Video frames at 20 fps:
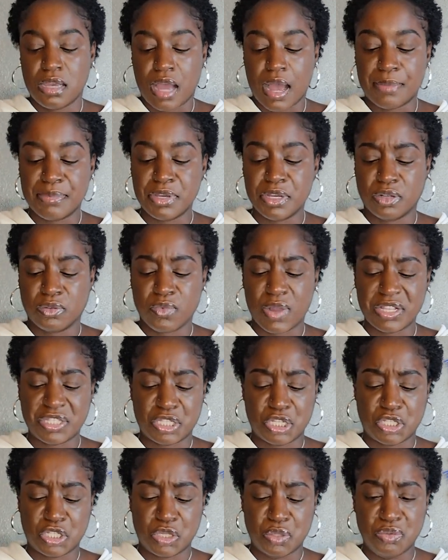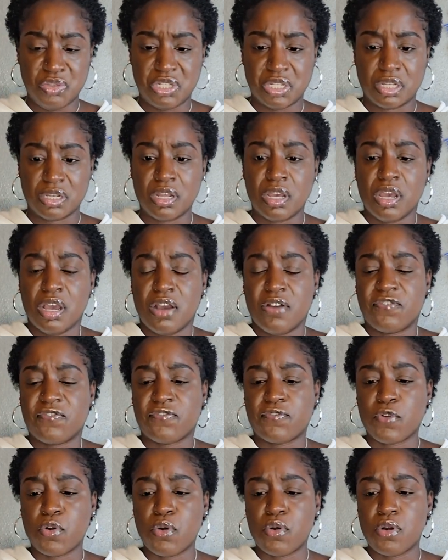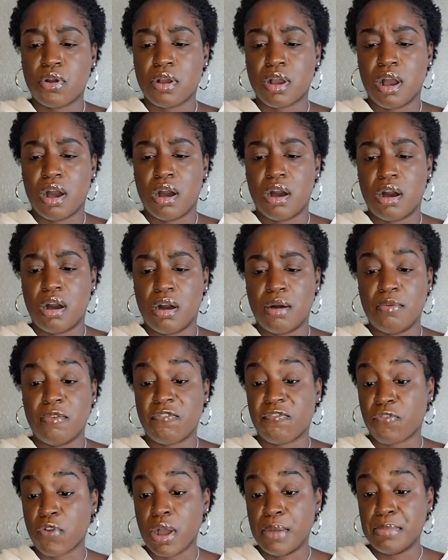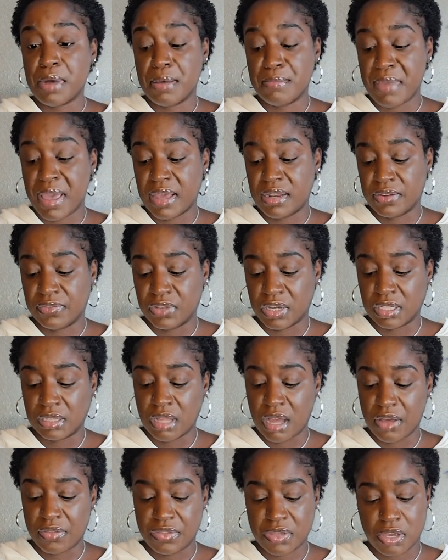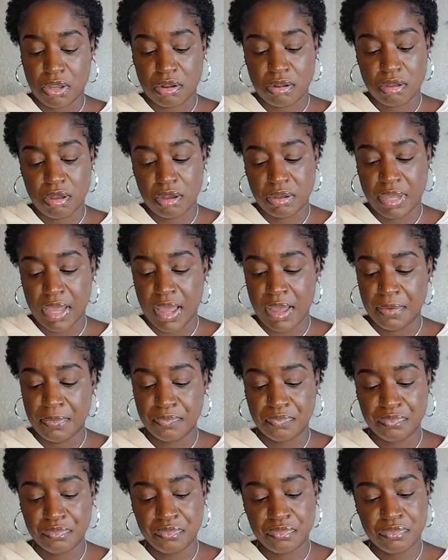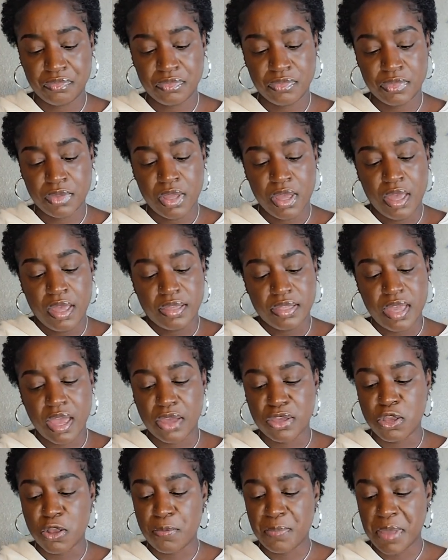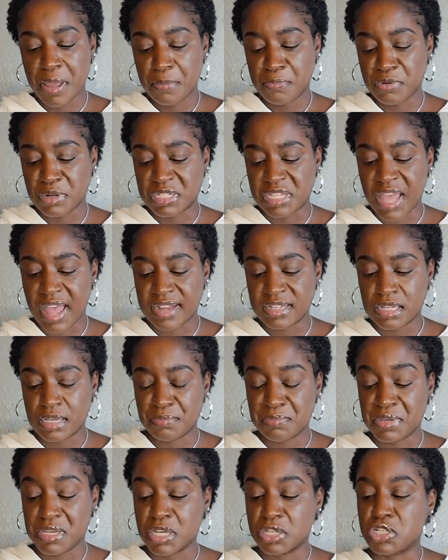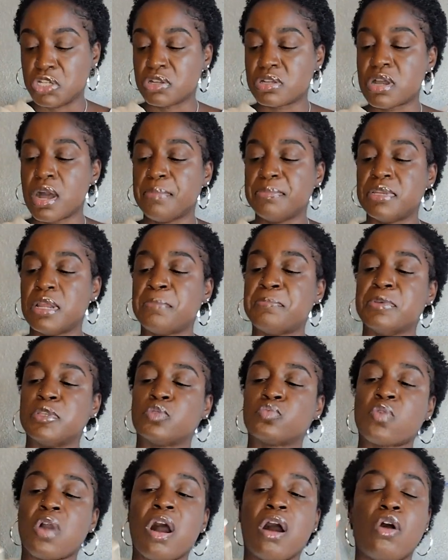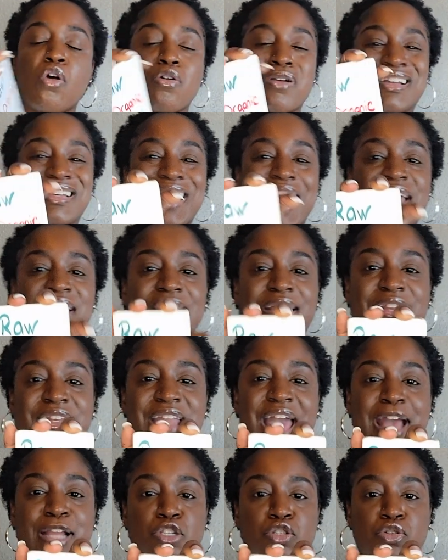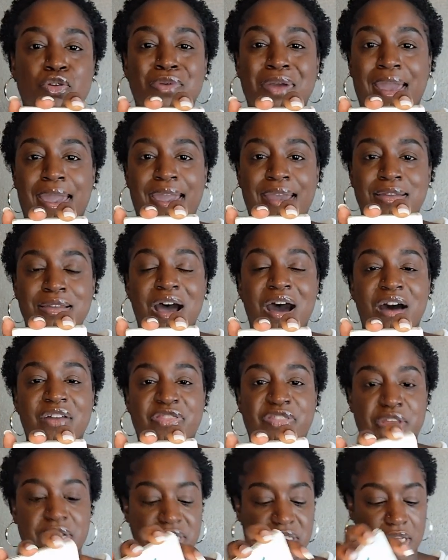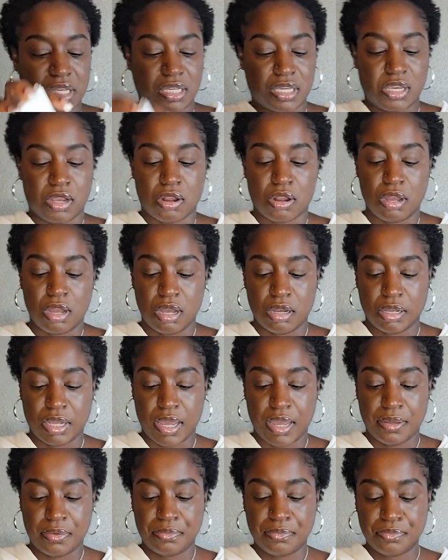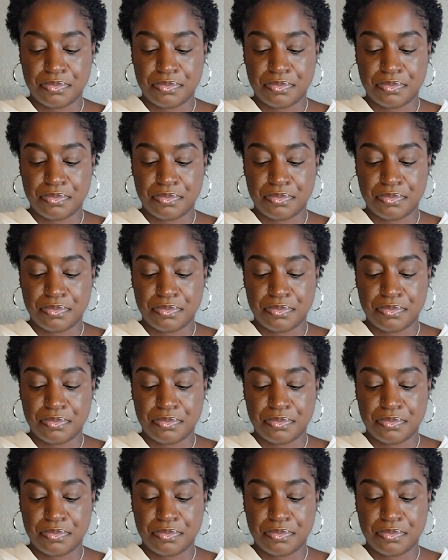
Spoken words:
I'm hearing restitution from a man of the cloth here, okay? Yeah, you're being protected because you're coming up as raw, organic, natural, and authentic here, okay?